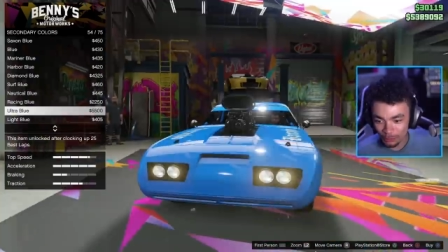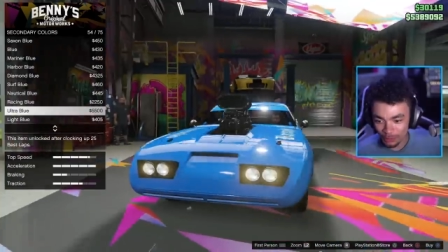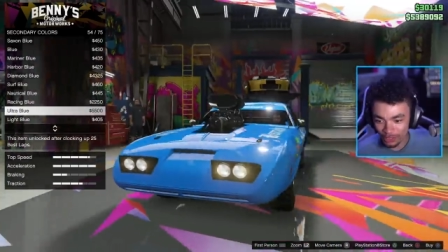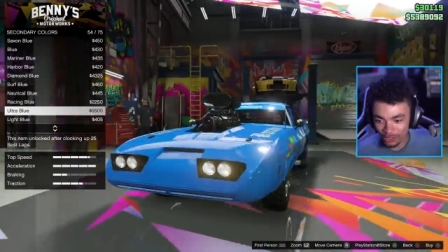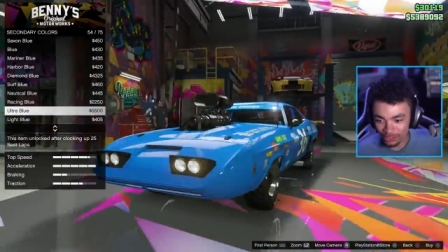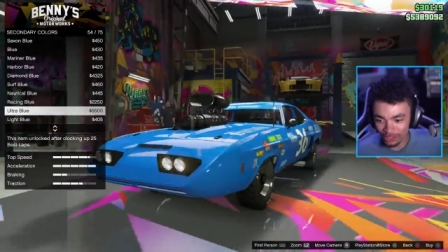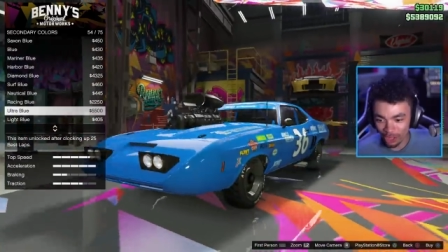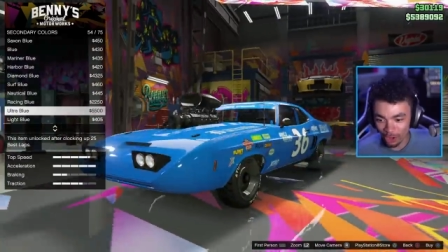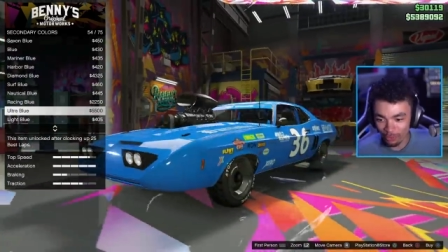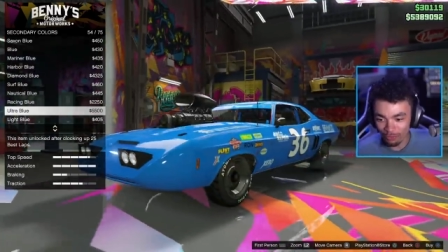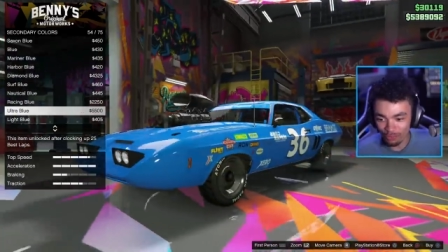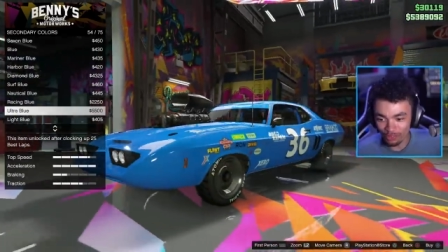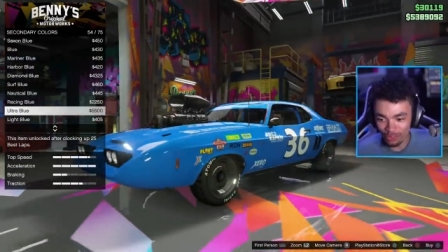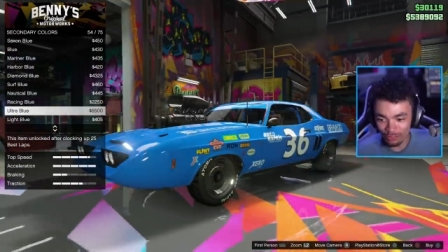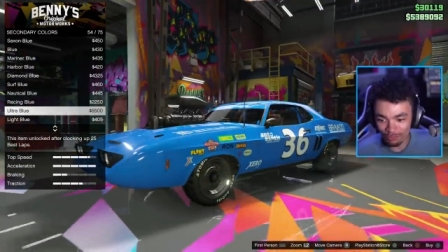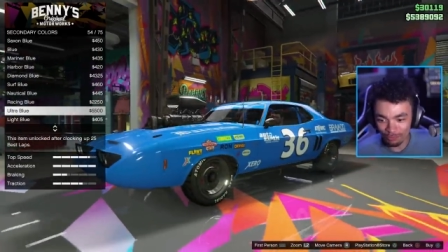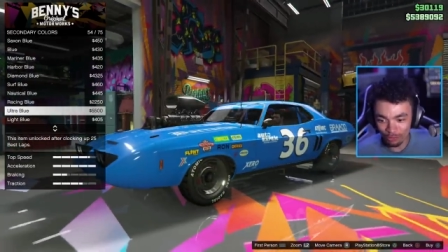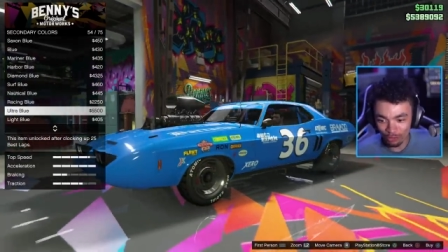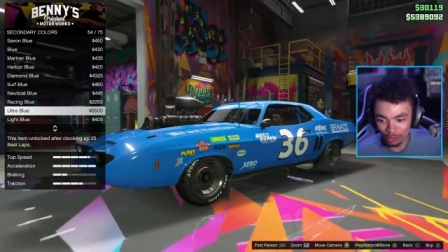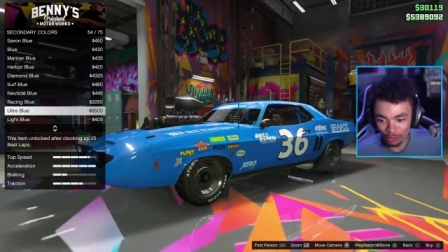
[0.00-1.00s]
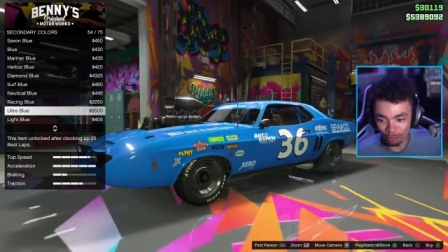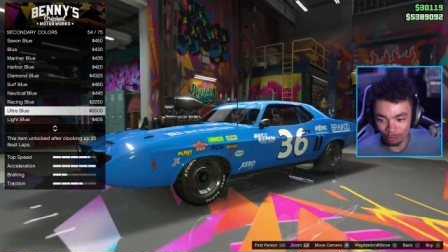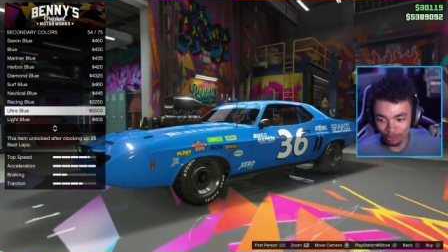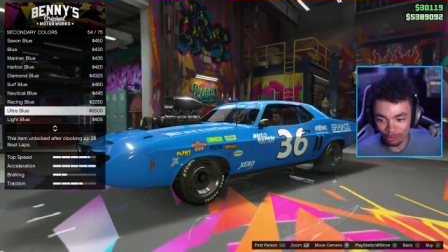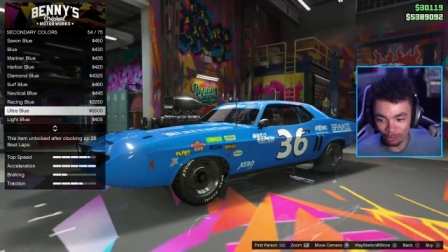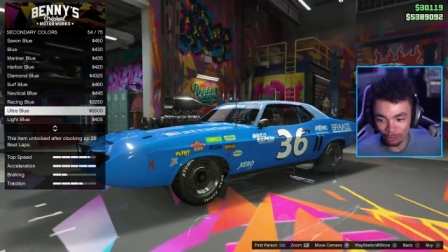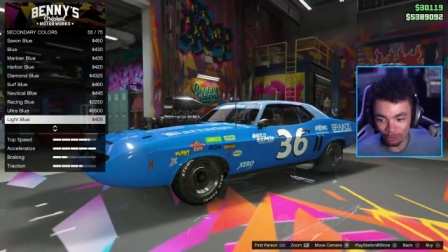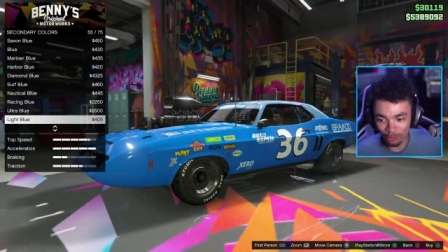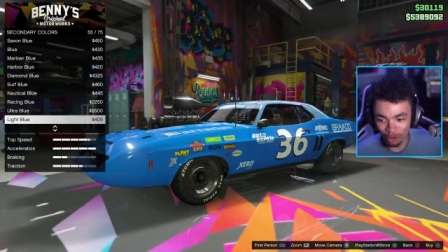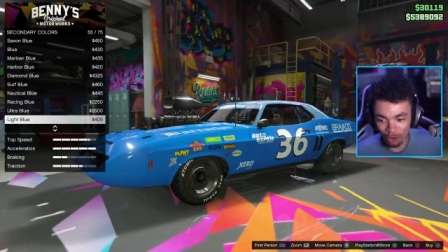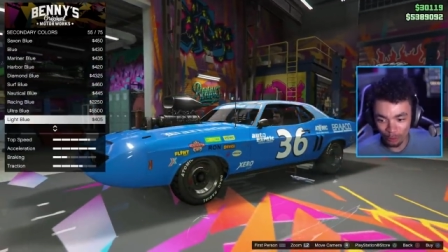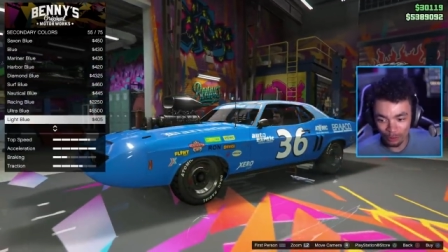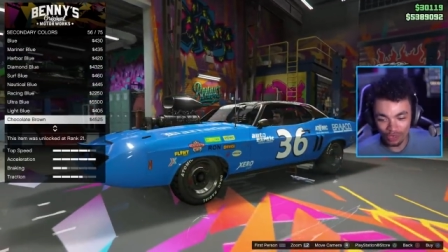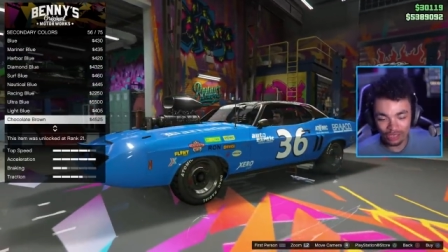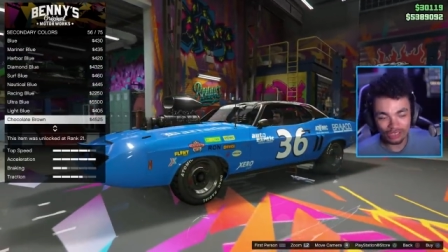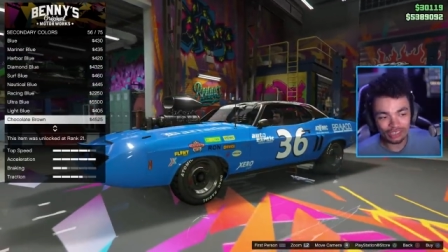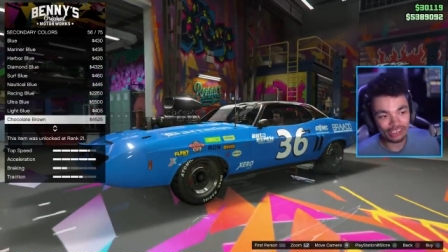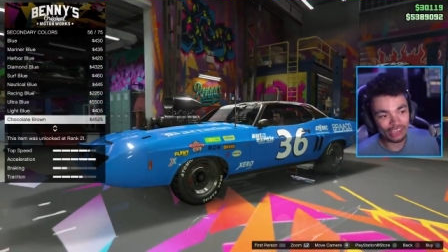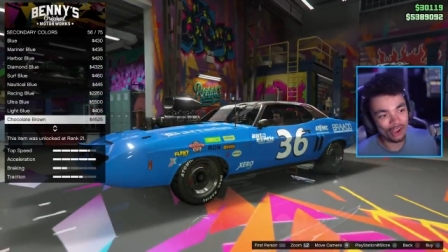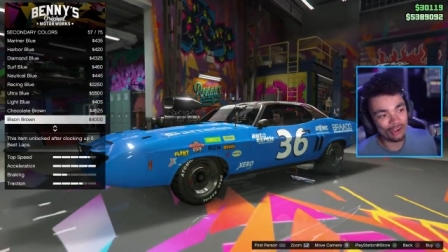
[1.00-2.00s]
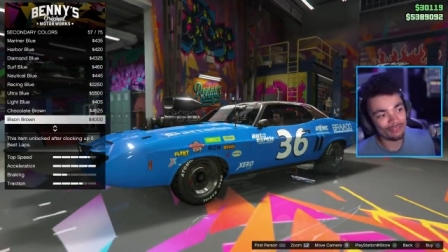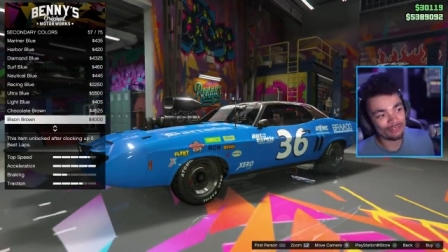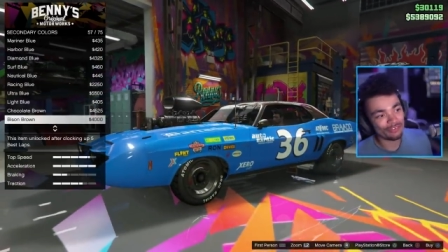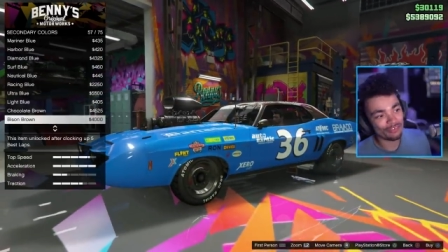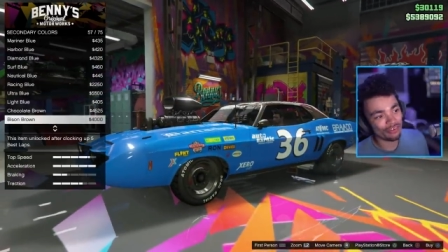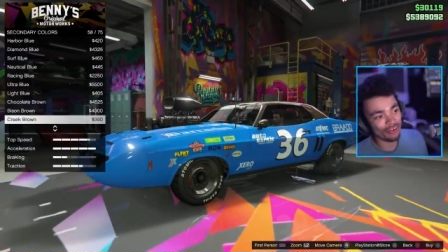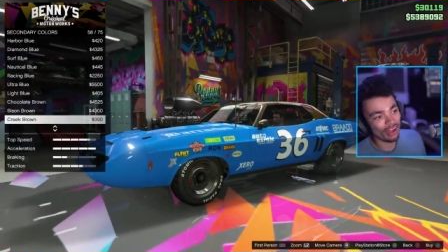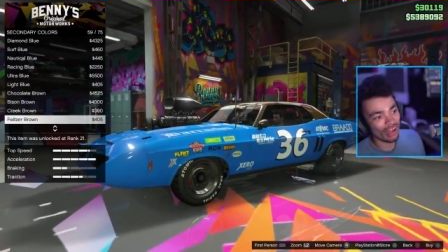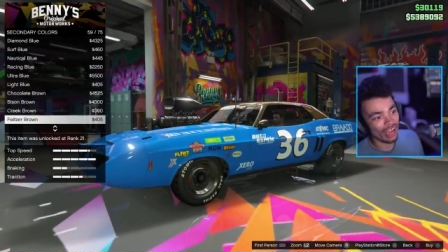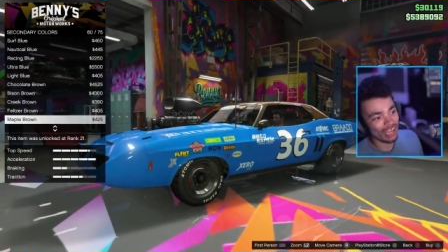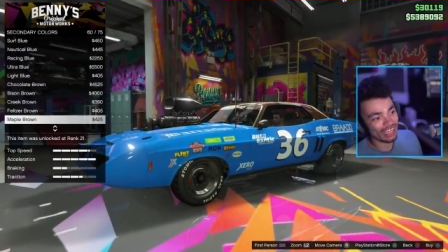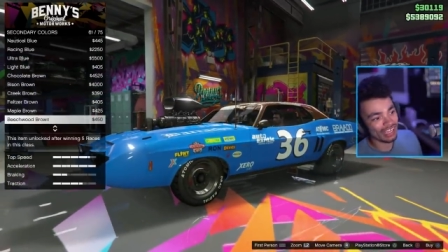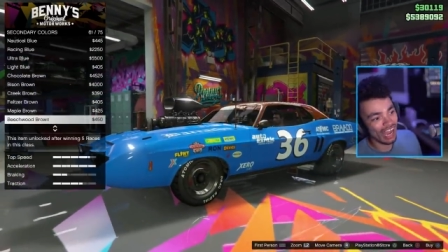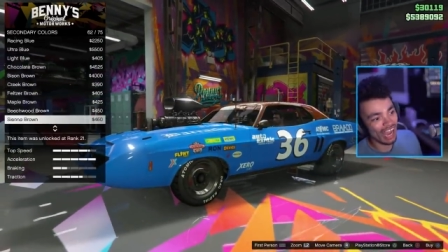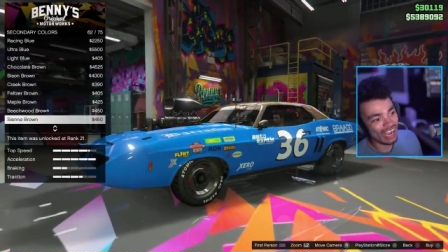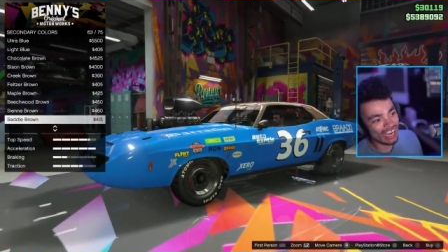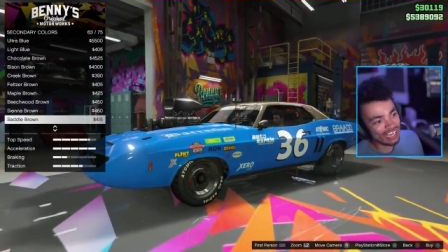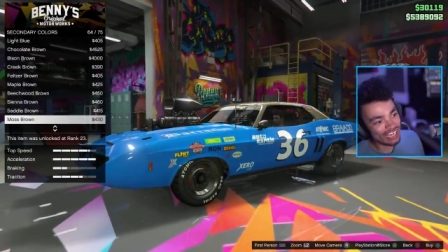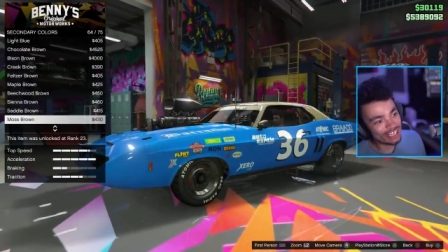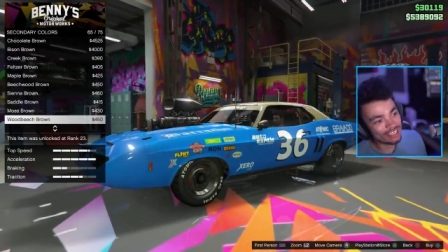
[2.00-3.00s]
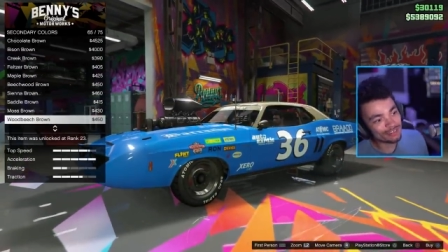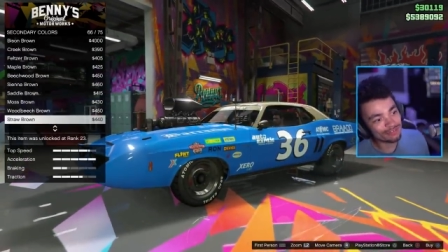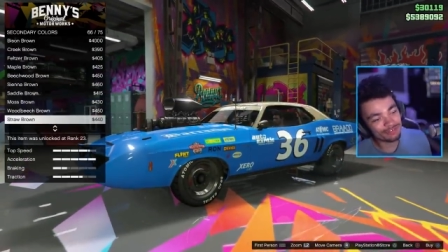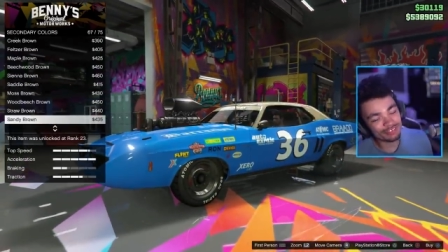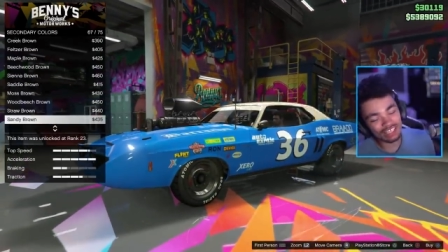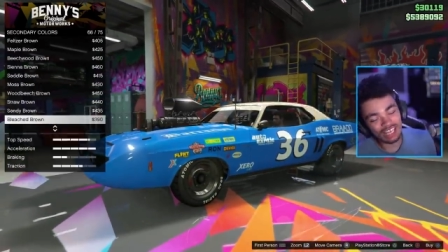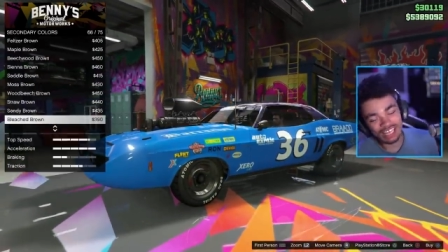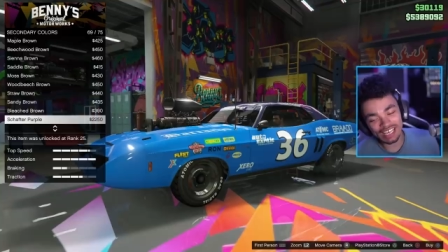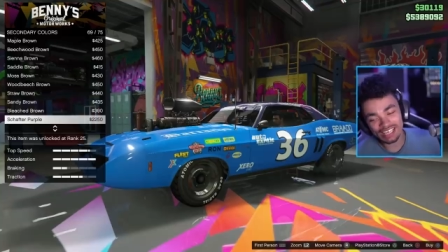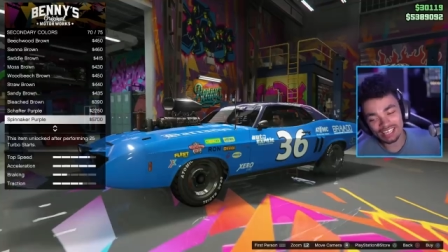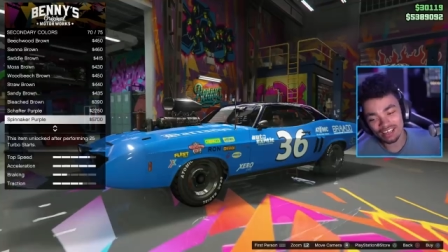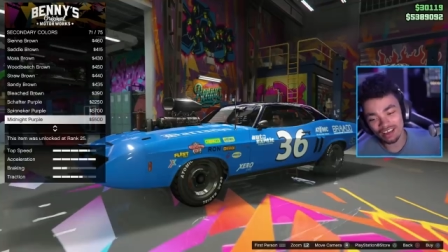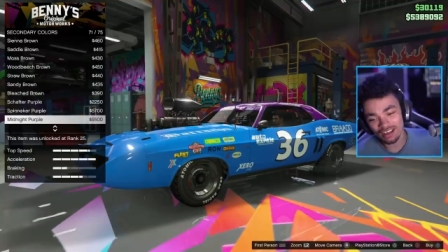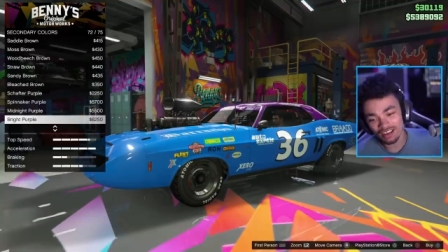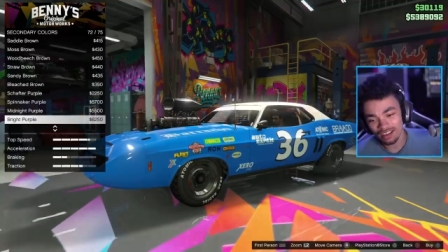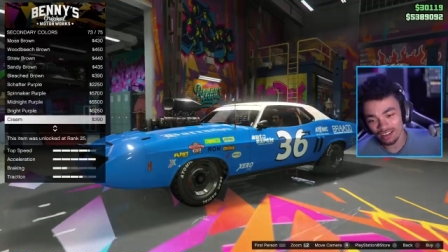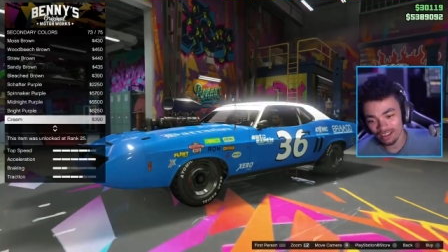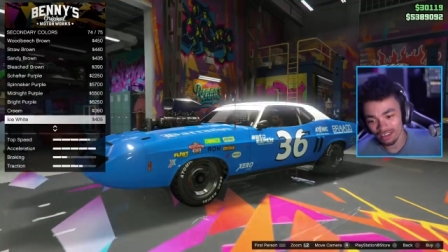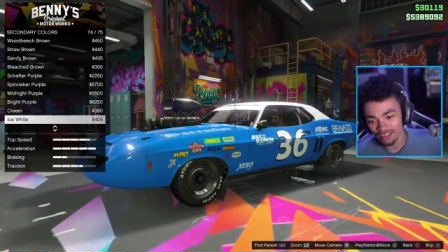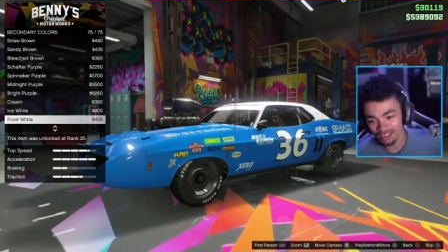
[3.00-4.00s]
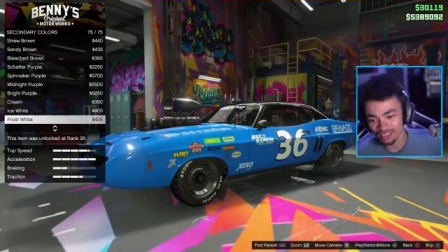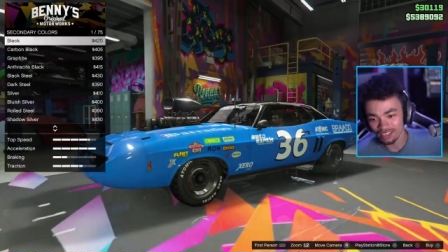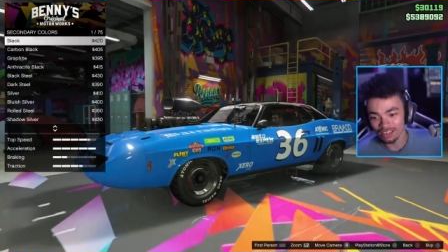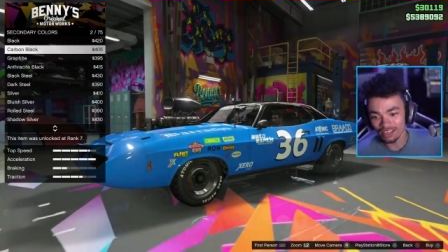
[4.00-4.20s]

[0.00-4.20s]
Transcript: we could go for the full blue, or we could go for kind of like a,